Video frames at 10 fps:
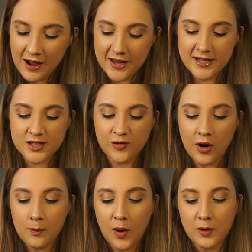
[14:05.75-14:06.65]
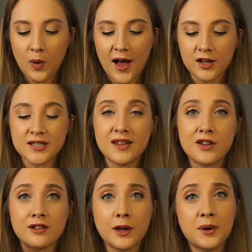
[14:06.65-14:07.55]
Is from Wet n Wild, and
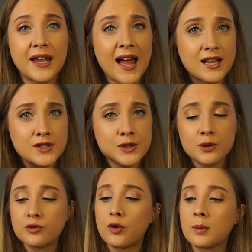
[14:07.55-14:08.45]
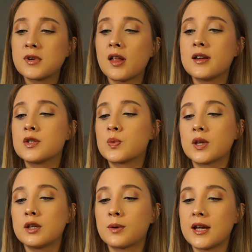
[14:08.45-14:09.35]
their liquid catsuit formula is
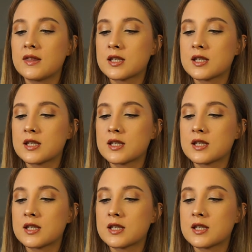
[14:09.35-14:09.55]
really great.